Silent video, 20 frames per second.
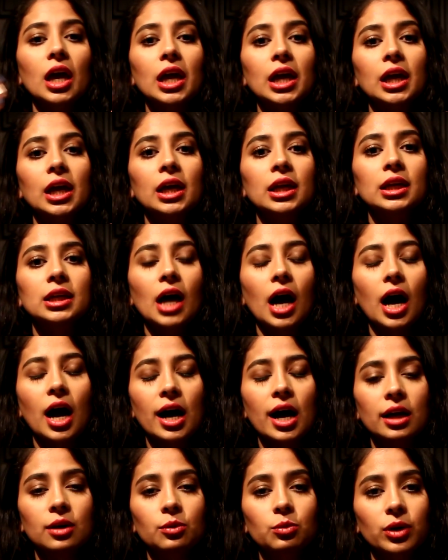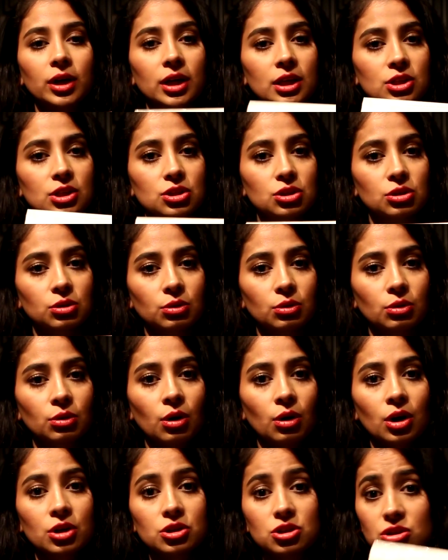and I went
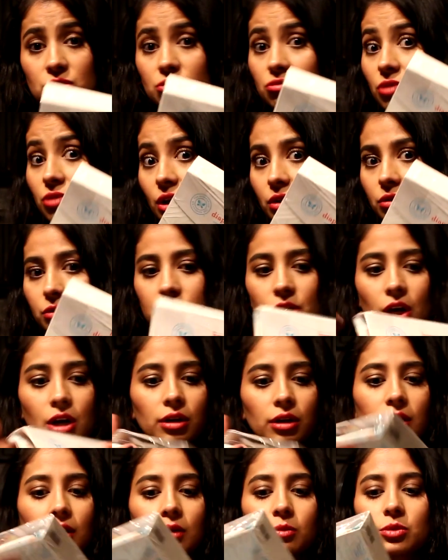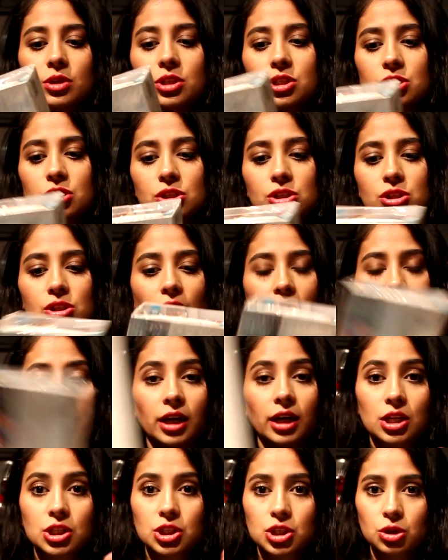to just regular Target, which I
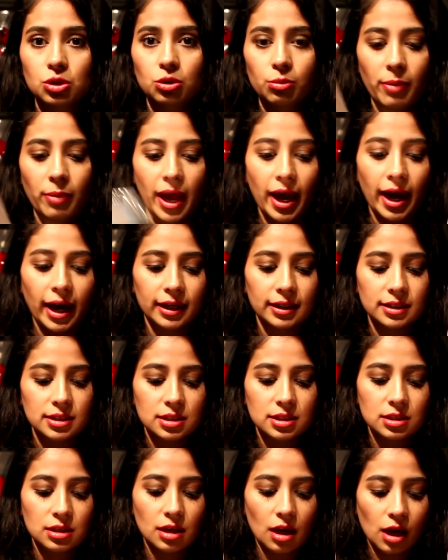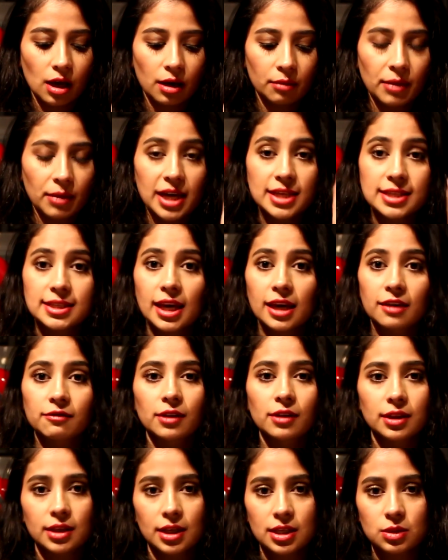got 2 bags. I
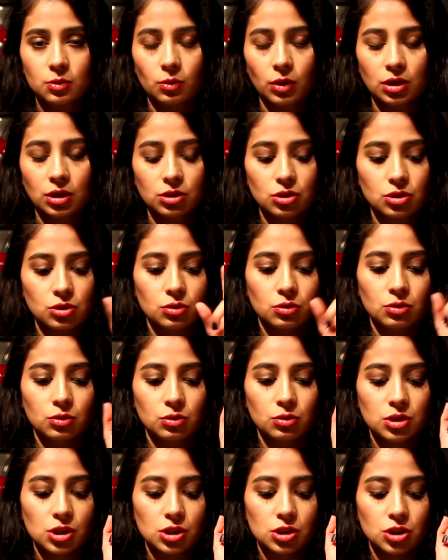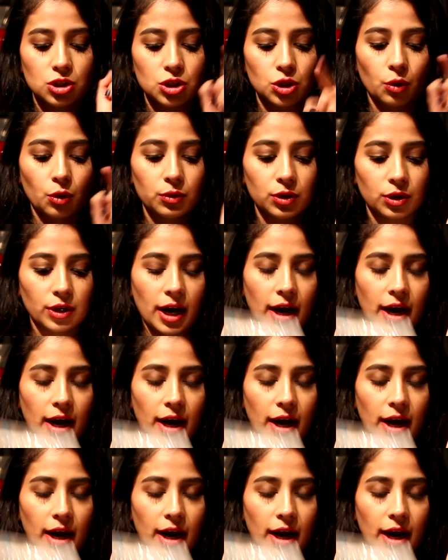saved this one to just show you